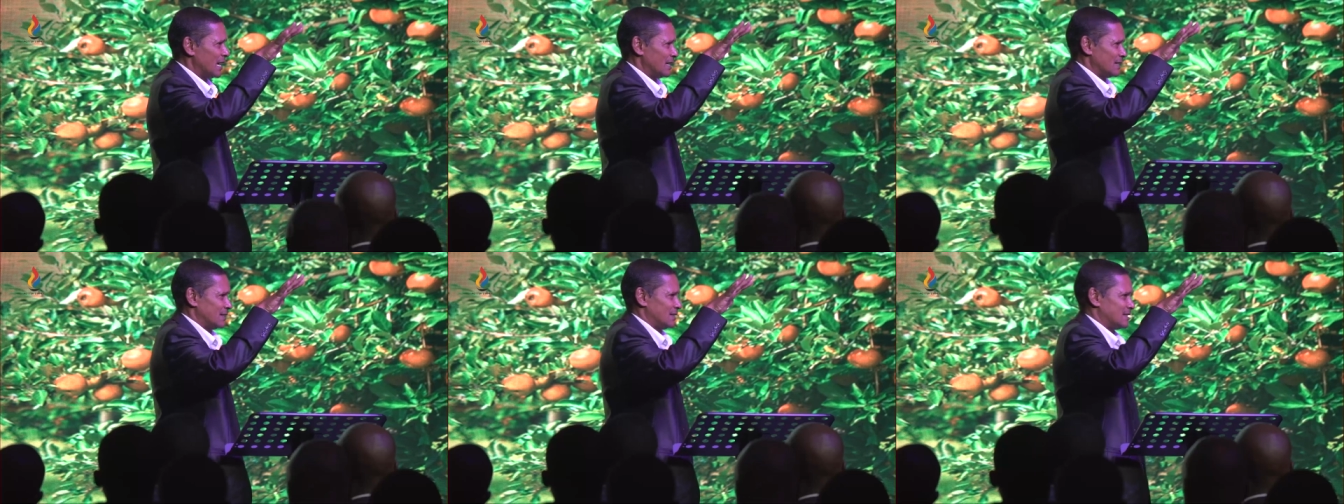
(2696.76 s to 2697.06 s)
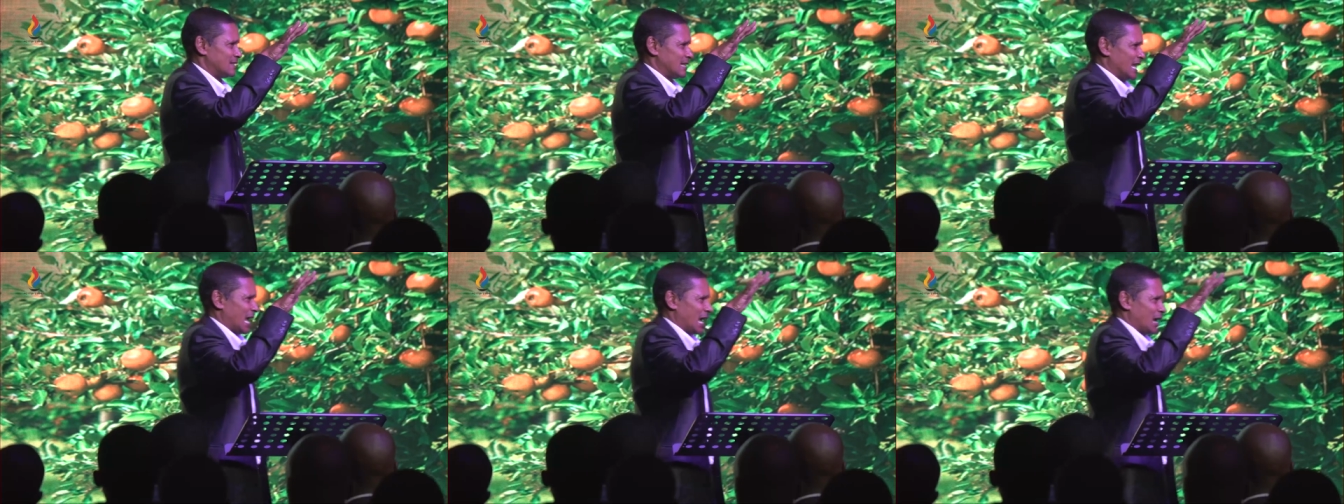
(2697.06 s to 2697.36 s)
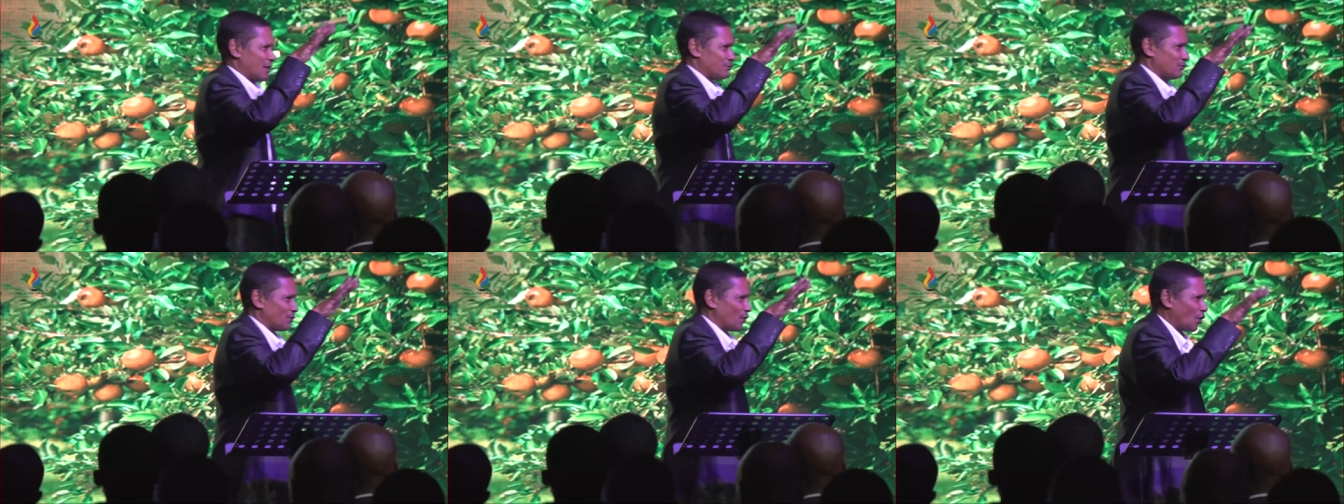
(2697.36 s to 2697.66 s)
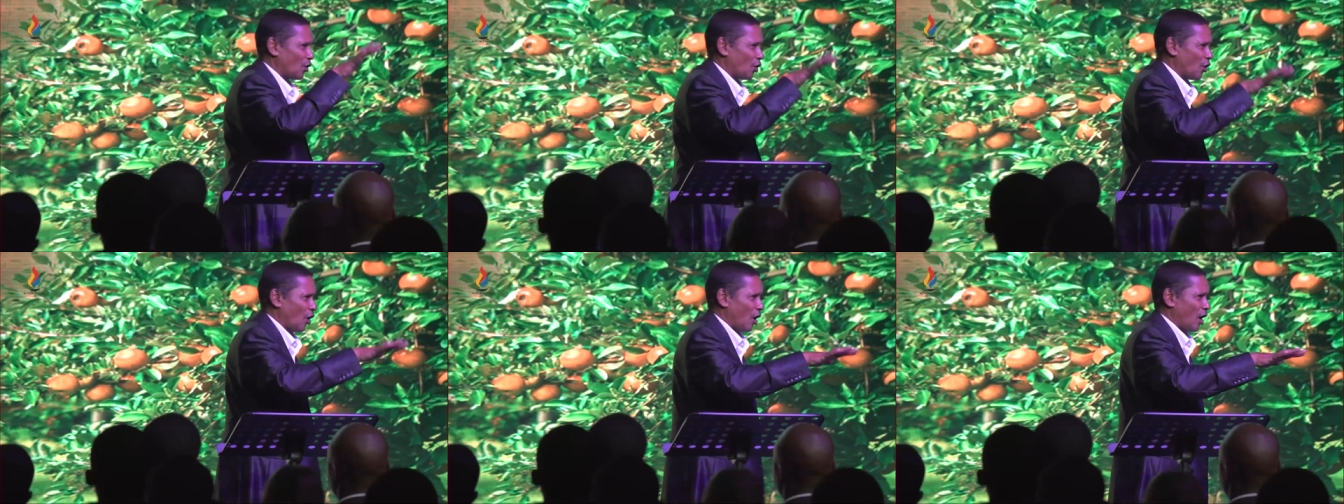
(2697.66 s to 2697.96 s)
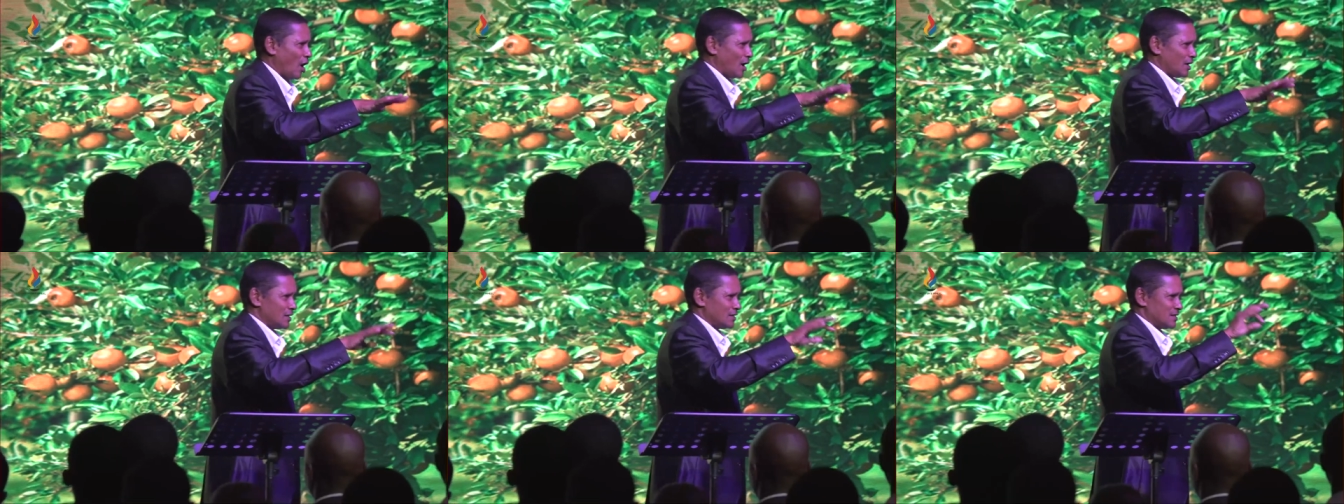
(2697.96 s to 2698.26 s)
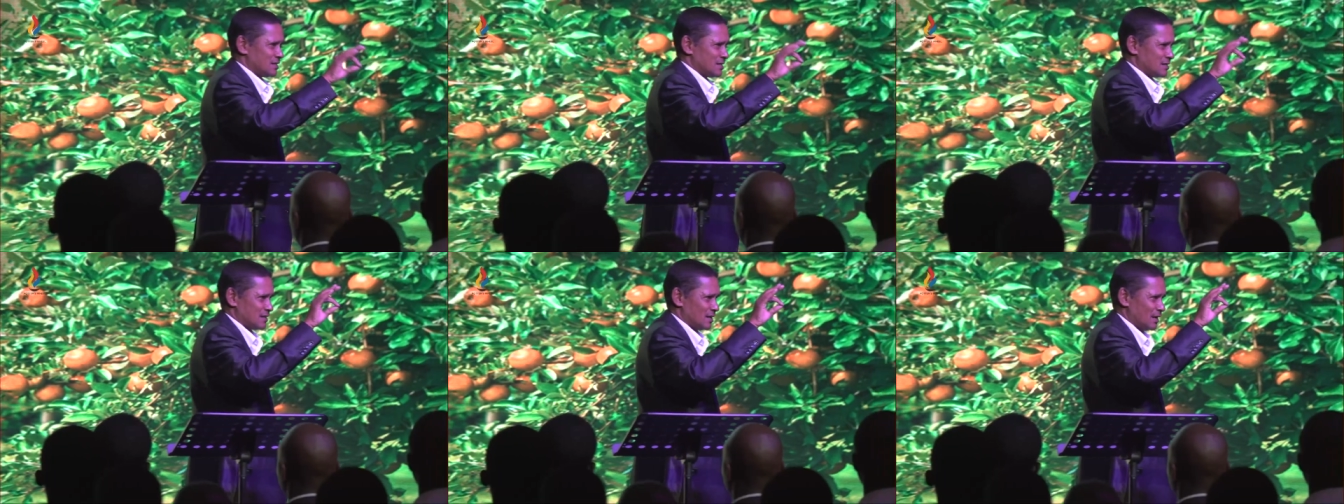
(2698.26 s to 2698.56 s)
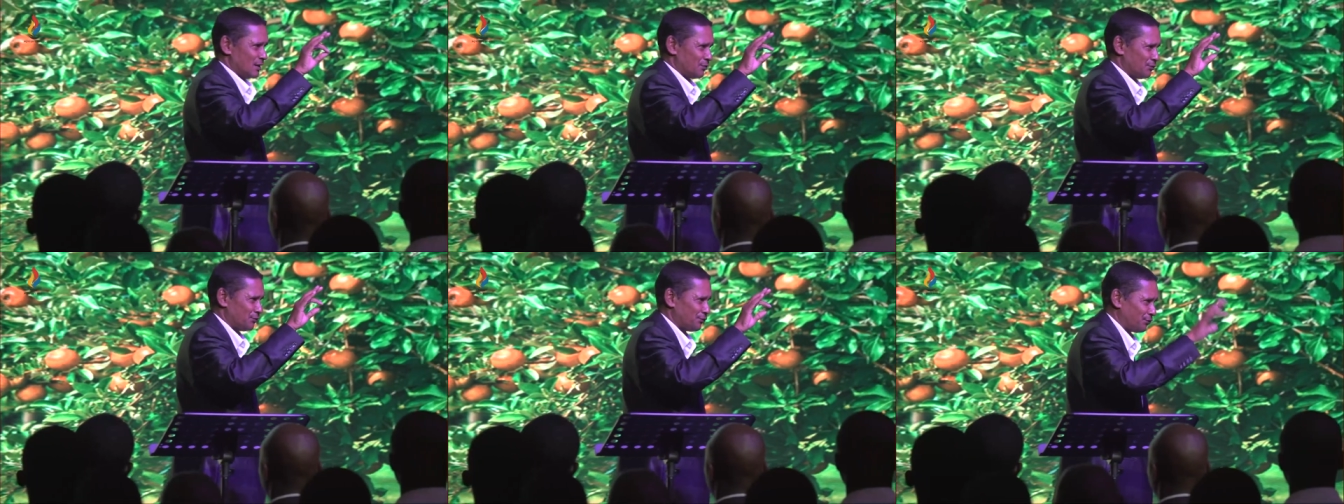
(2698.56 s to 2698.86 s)
just have God's
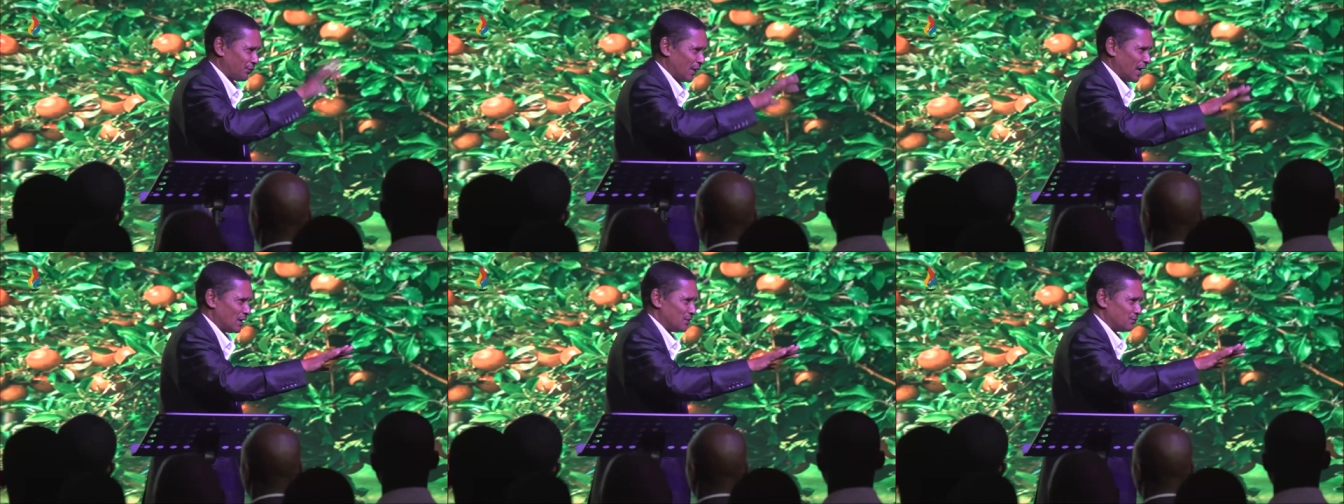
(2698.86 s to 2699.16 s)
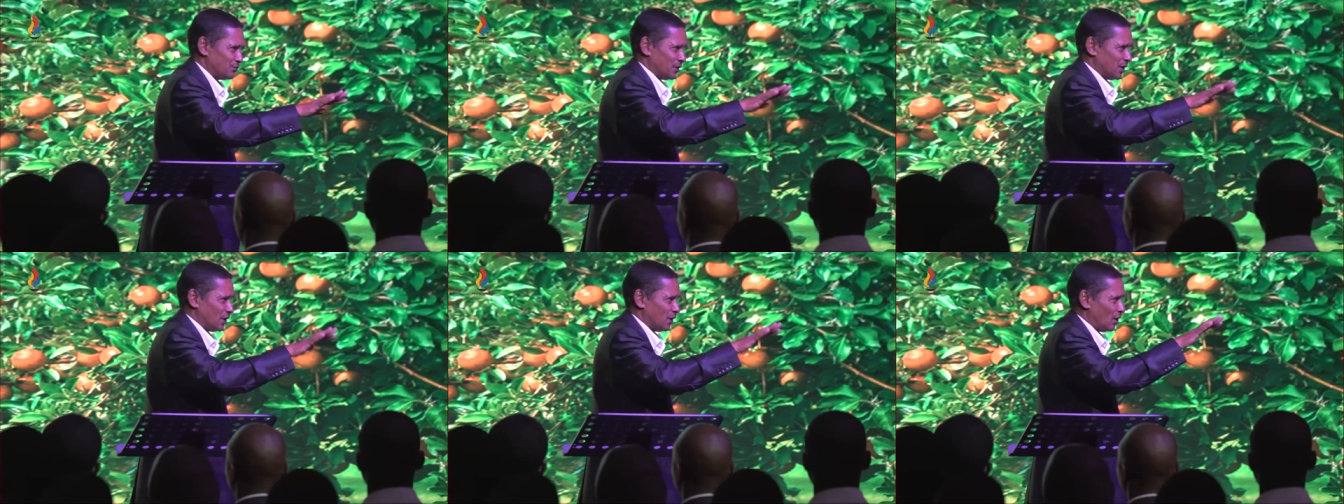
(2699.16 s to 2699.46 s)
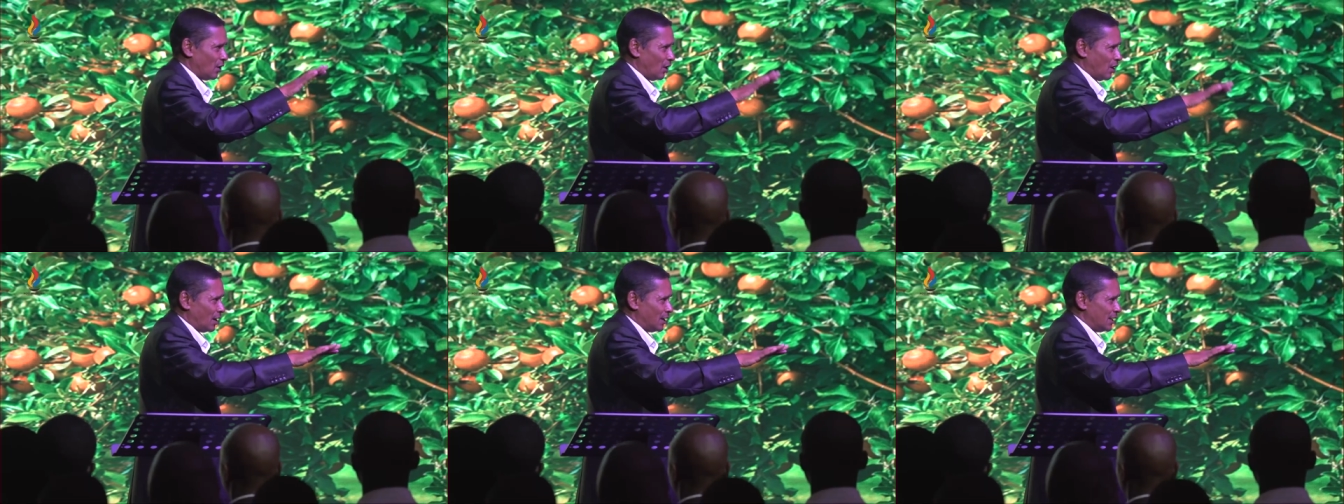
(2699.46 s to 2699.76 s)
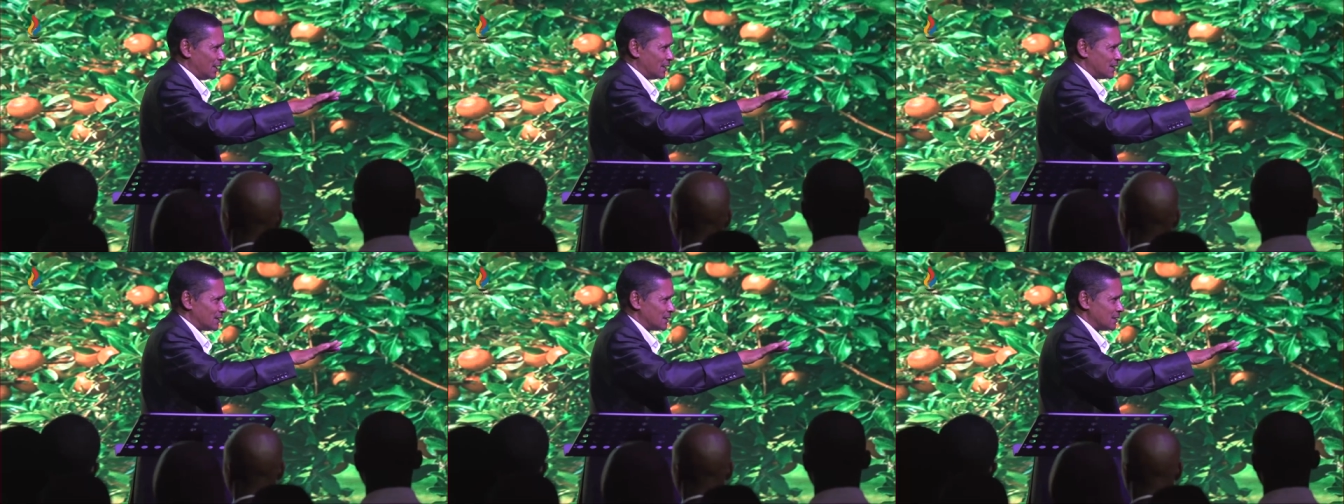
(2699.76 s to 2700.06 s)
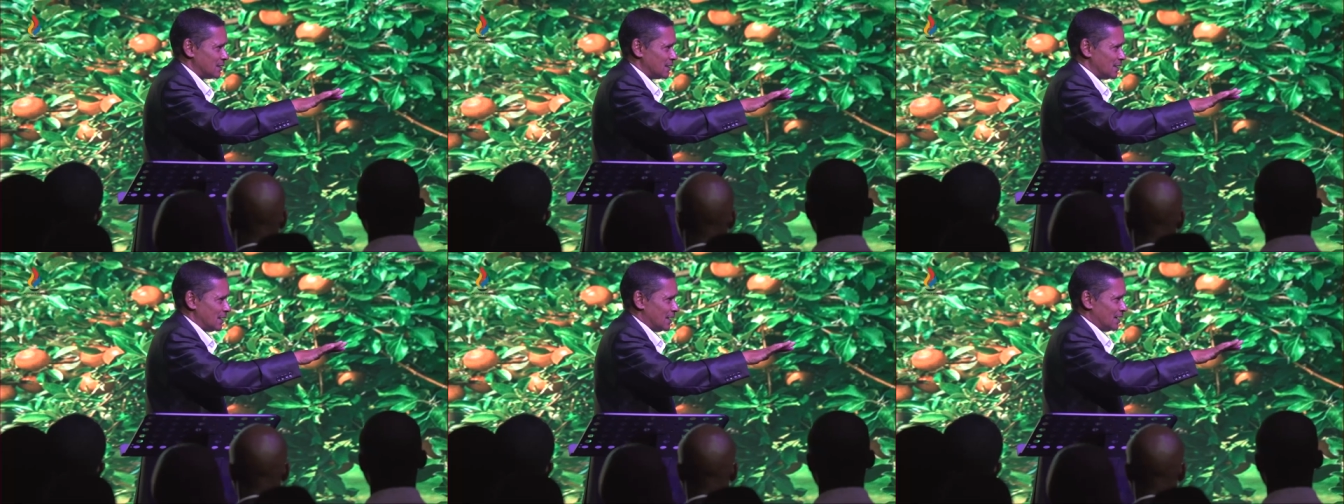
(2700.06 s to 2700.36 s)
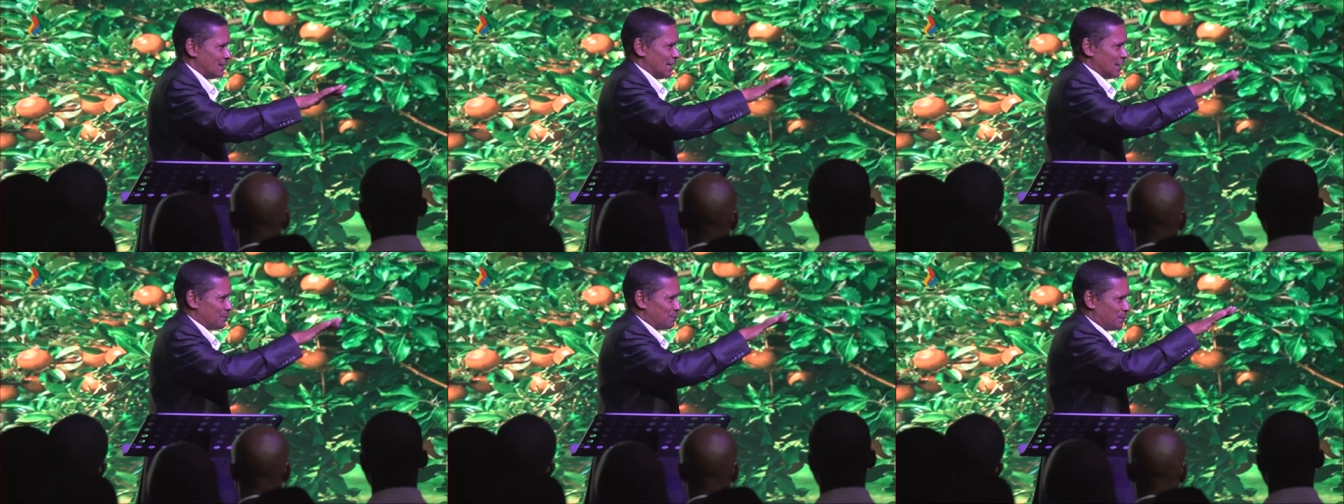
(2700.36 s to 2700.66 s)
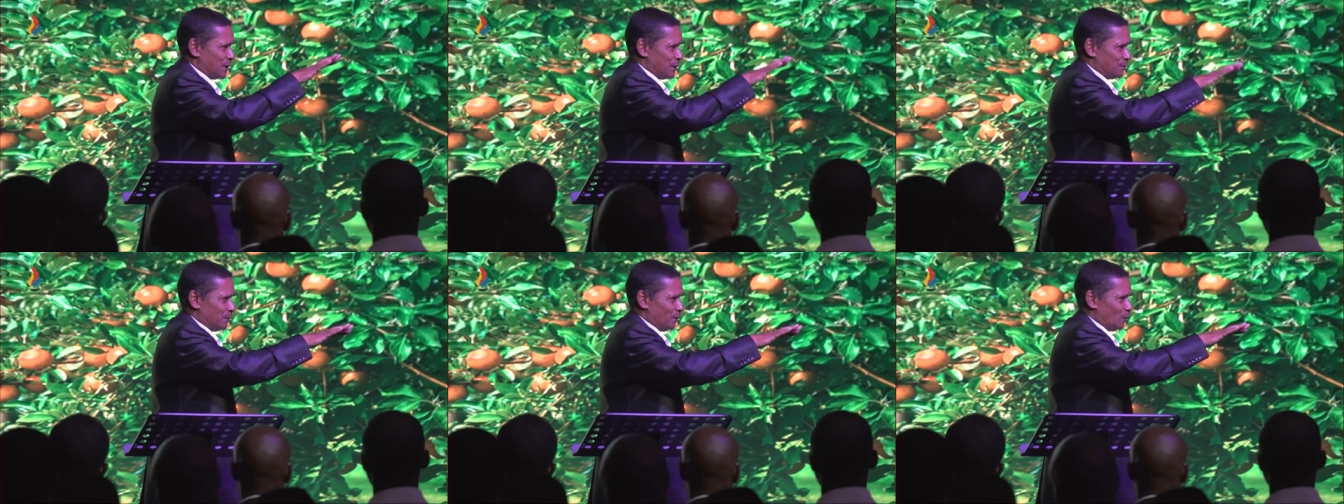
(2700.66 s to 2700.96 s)
favor on it. And that
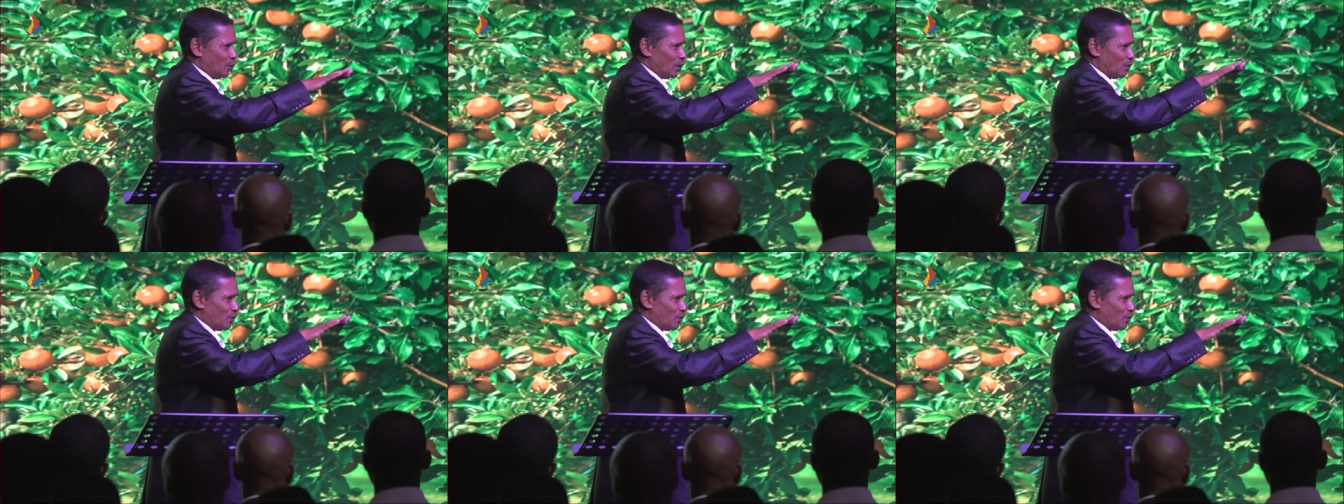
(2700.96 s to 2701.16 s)
people will